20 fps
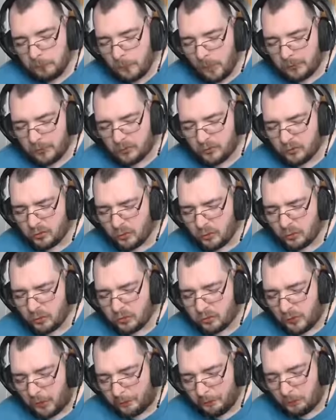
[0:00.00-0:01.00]
The
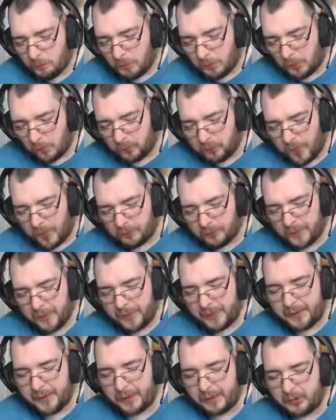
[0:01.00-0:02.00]
sauce around it
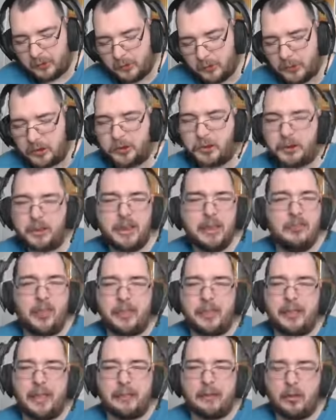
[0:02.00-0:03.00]
ain't that good. The cheese
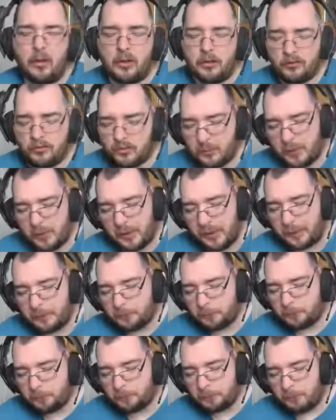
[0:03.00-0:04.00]
ain't that nice to me.
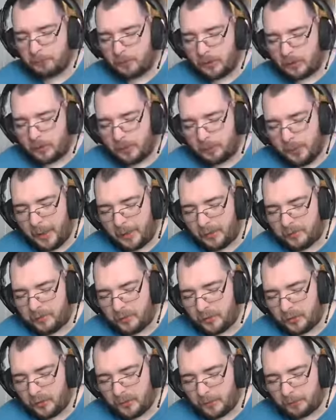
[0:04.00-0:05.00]
The
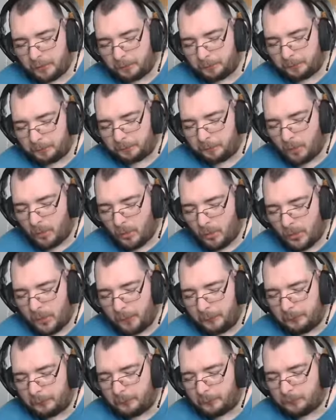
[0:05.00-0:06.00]
pasta
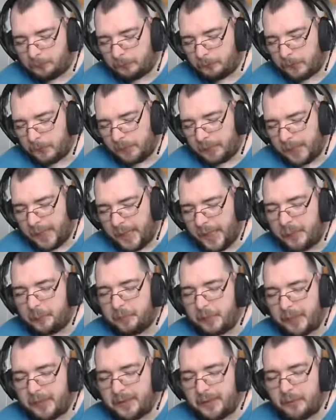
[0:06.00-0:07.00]
can
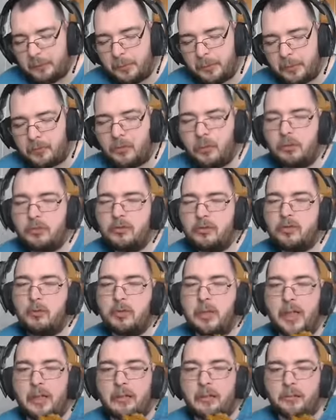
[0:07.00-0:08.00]
blend in, but of course it's all
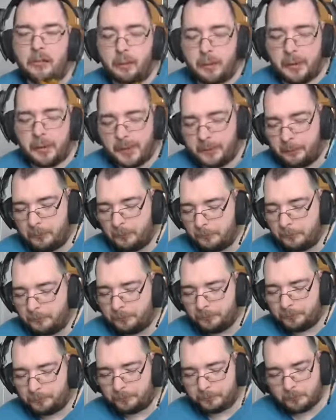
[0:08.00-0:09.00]
down to the meat
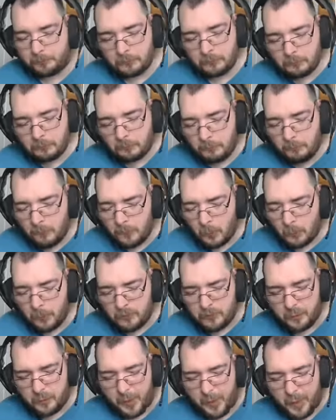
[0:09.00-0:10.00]
with
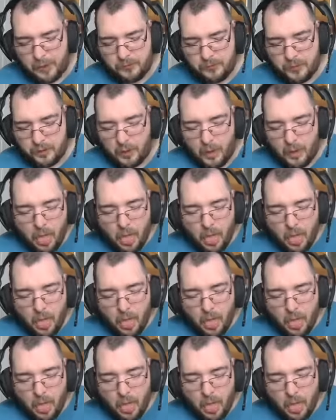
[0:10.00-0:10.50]
the pasta.